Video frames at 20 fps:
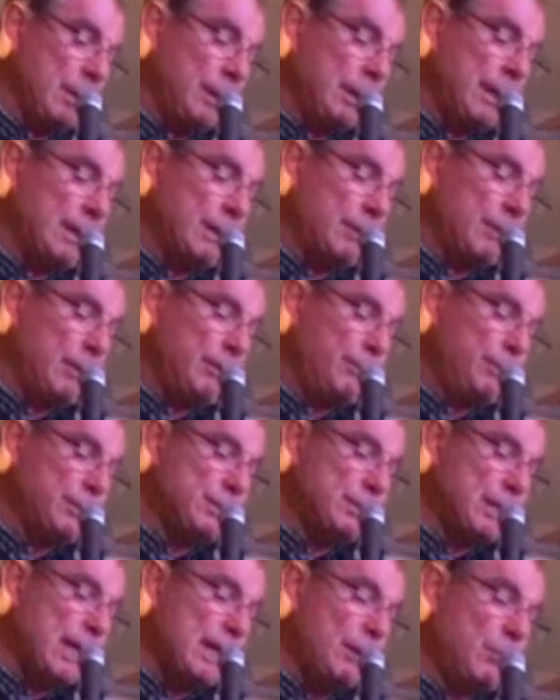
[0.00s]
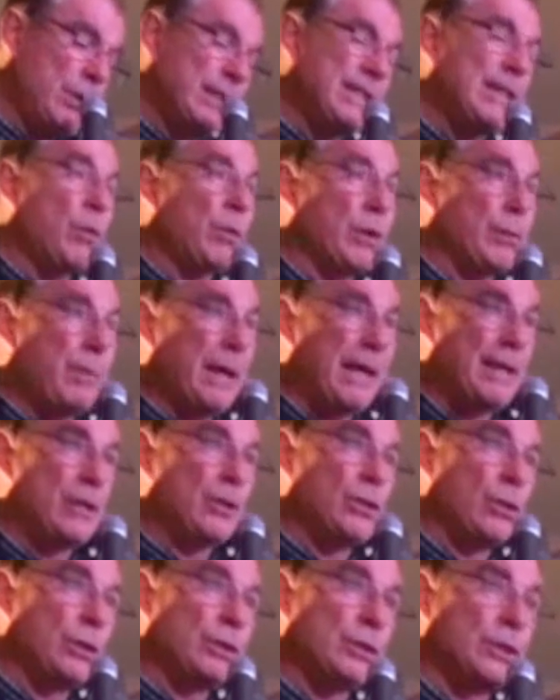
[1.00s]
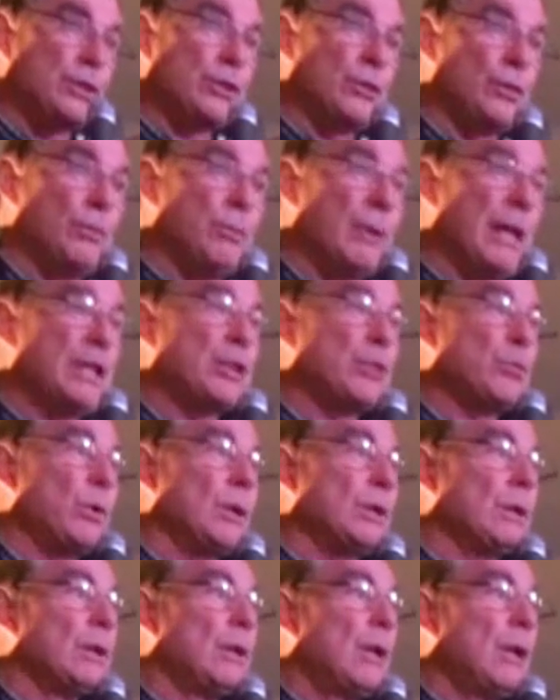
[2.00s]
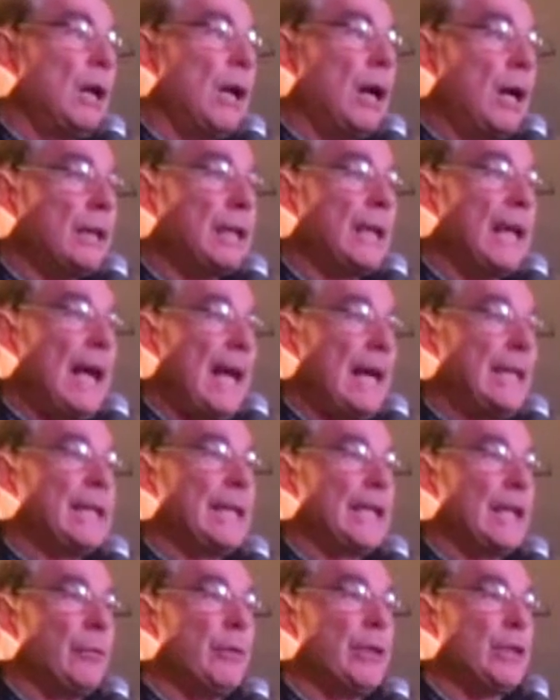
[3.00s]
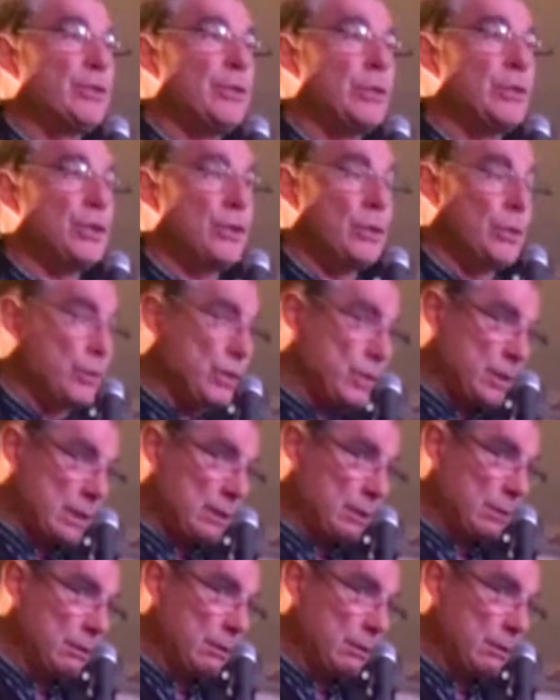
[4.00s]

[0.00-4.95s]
Now, if you say we don't want to pay the doctors too much, well, I don't know how you're going to introduce